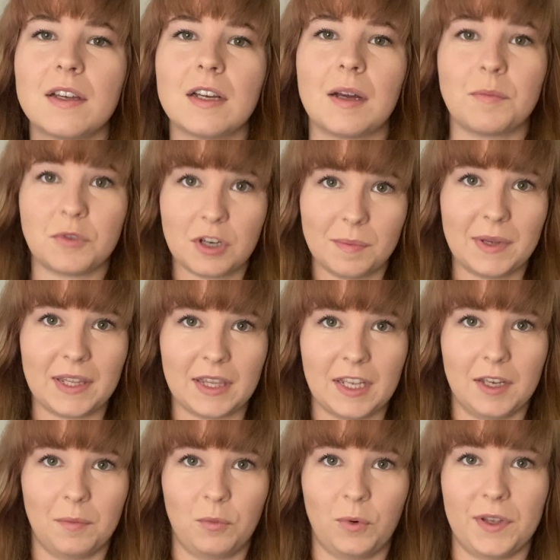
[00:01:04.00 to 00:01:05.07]
I'm trimming
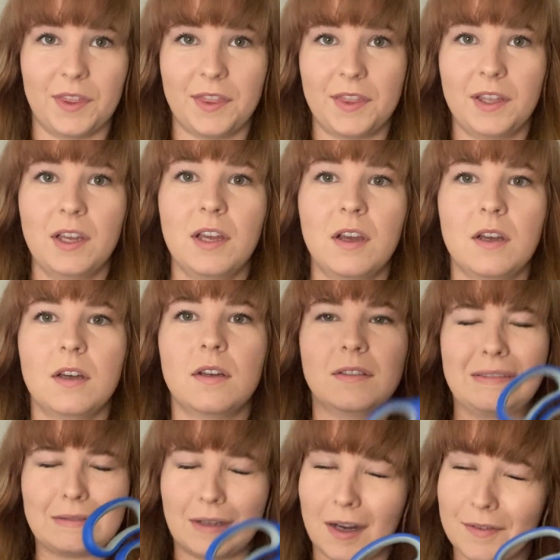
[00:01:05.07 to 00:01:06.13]
them with
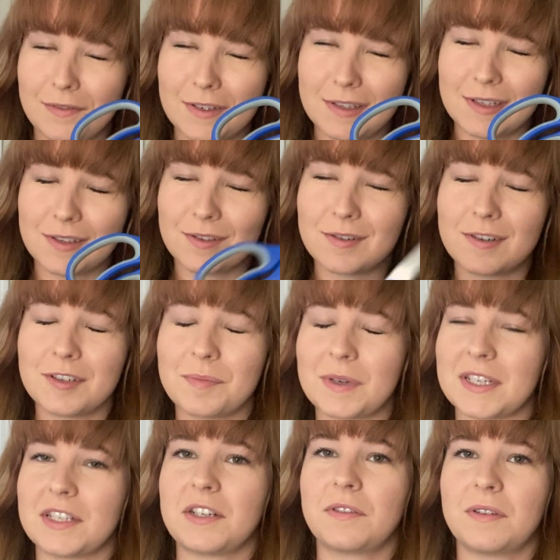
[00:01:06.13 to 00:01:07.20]
office scissors
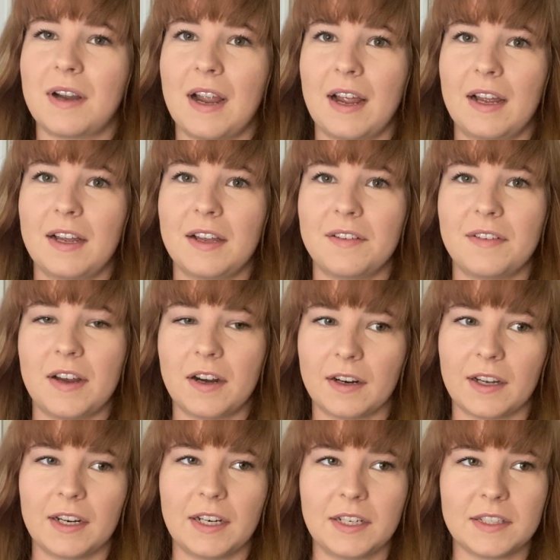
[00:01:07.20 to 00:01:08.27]
because I don't have hair
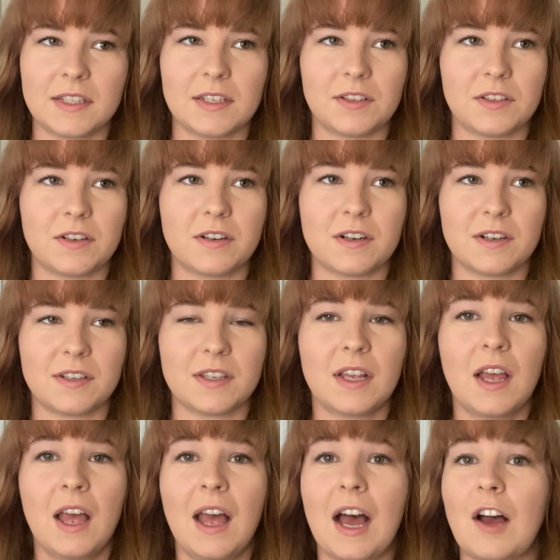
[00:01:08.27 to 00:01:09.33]
cutting scissors.
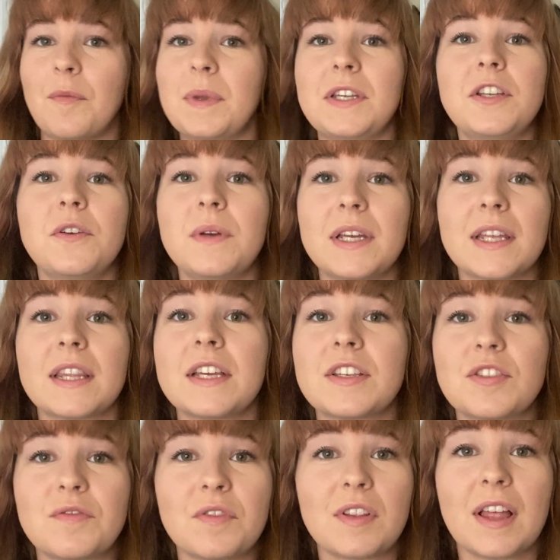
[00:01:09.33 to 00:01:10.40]
I've been doing
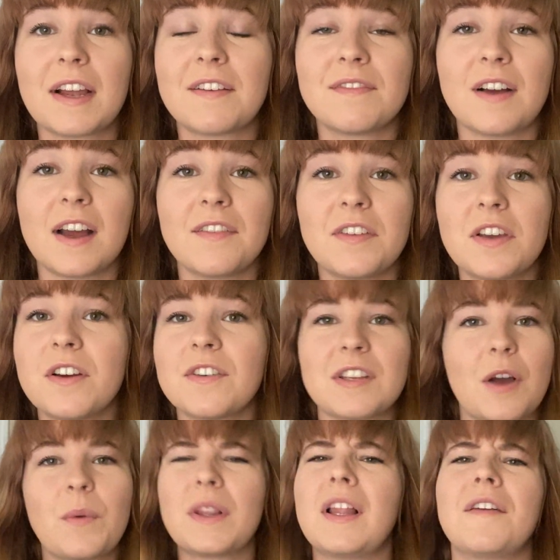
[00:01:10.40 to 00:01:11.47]
this for like 5 years. I
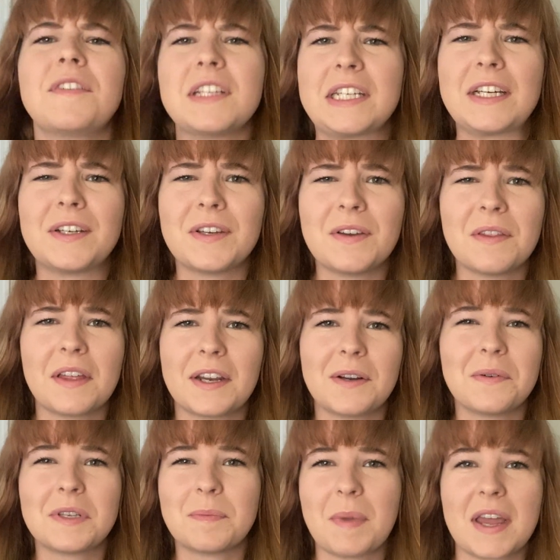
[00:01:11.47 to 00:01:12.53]
would love to tell you that it
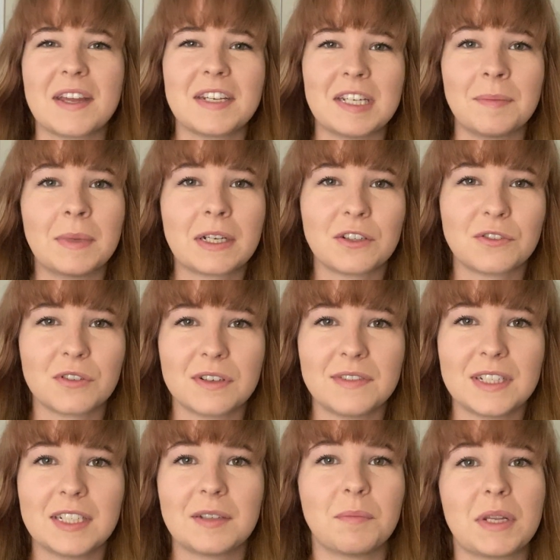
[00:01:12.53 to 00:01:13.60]
was pandemic
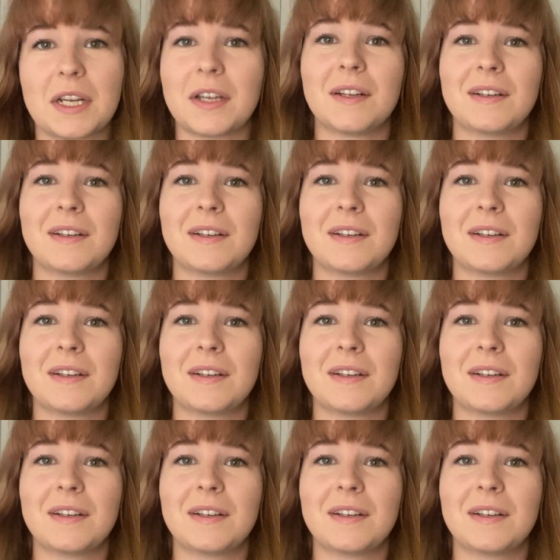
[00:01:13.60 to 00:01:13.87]
driven, but